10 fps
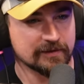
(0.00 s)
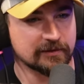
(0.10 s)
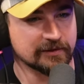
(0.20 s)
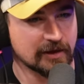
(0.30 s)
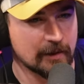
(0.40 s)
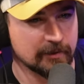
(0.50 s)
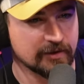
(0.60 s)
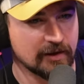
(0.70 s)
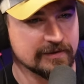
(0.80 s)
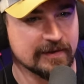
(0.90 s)
There's
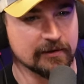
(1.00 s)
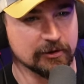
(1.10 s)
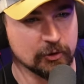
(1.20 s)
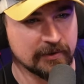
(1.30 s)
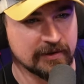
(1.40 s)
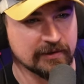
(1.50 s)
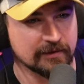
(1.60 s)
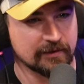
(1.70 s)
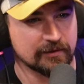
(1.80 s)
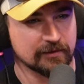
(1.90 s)
automatons. The
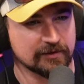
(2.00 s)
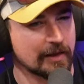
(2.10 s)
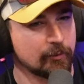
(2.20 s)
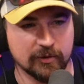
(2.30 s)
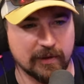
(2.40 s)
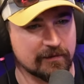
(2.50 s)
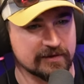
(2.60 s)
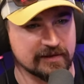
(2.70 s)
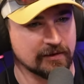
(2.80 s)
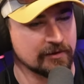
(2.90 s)
Illuminants. Cyborgs we haven't
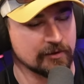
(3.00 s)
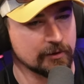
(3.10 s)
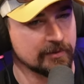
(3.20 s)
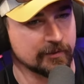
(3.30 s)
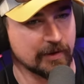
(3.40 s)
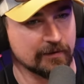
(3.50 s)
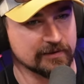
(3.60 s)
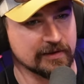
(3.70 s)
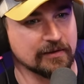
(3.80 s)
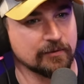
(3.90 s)
seen, and the Illuminants we haven't
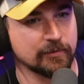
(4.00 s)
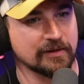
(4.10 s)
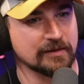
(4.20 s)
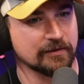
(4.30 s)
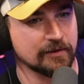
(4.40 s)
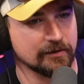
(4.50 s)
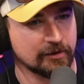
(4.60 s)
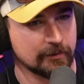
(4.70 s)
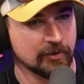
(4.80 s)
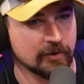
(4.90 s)
seen. Cool, we got cool. the, the
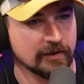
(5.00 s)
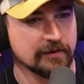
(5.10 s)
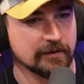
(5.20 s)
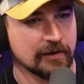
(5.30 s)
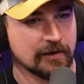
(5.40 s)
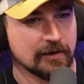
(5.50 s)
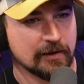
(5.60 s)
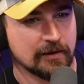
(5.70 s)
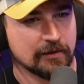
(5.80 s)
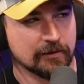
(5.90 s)
Terminoids
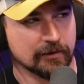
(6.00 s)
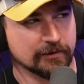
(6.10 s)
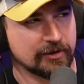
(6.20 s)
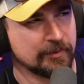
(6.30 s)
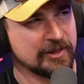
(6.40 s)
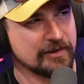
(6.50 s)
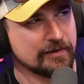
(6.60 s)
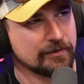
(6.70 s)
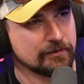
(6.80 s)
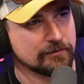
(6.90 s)
or
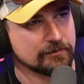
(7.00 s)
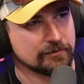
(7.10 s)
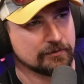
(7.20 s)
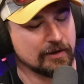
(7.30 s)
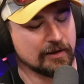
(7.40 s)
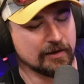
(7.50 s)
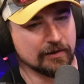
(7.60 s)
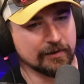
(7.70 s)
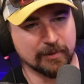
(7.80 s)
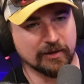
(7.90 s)
Terminids, uh,
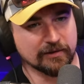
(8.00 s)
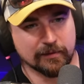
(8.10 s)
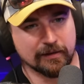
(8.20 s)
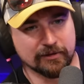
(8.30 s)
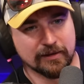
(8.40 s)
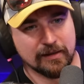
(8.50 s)
the bugs, whatever.